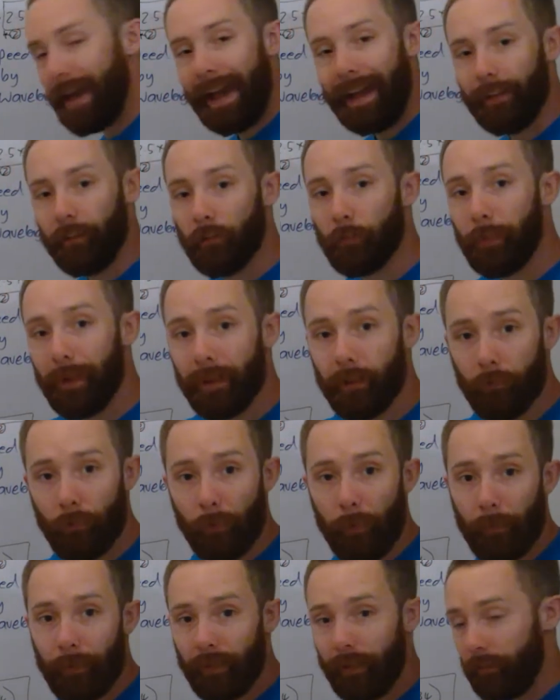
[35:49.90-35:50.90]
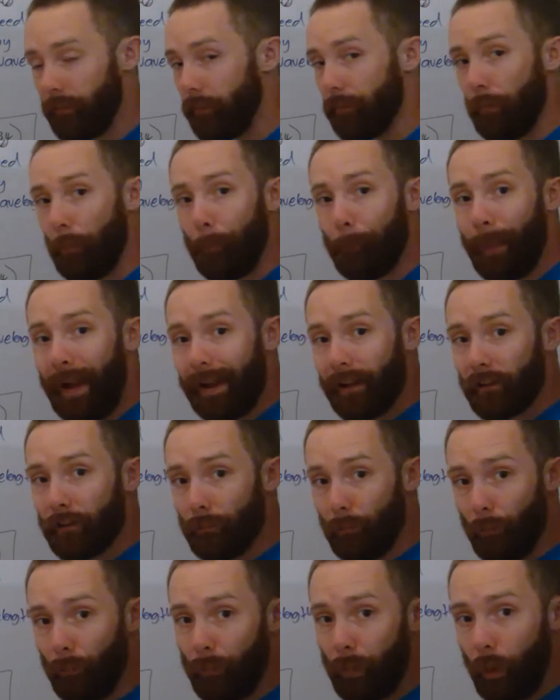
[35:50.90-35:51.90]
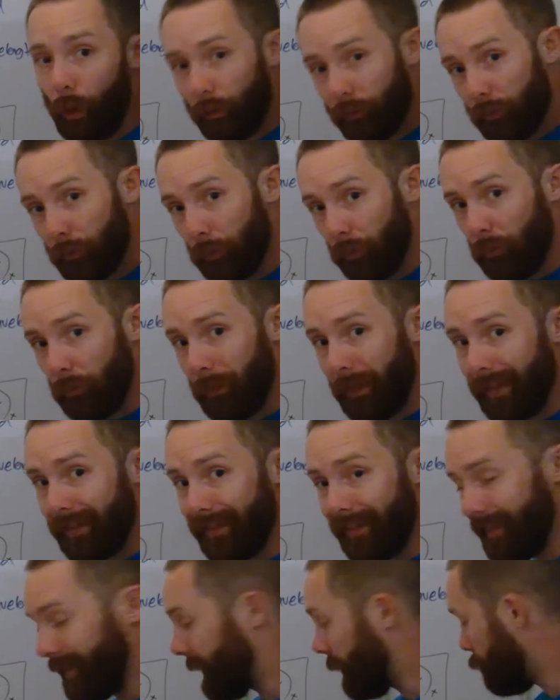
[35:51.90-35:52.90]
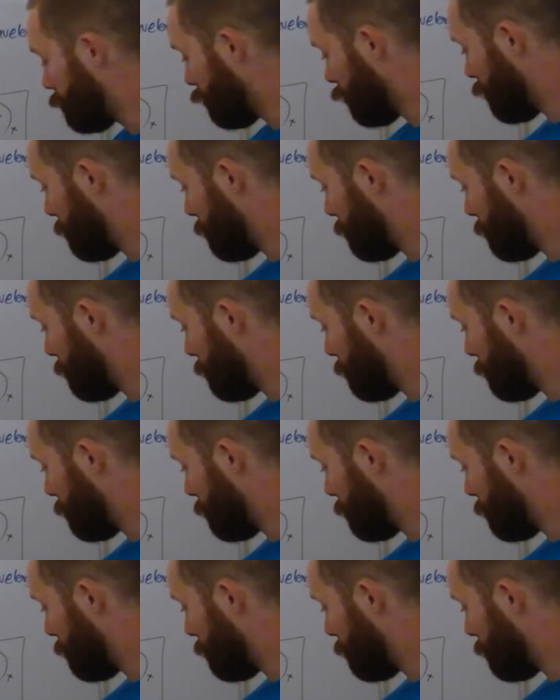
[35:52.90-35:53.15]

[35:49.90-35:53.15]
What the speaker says: a speed, and remember this is the maximum possible speed that an electron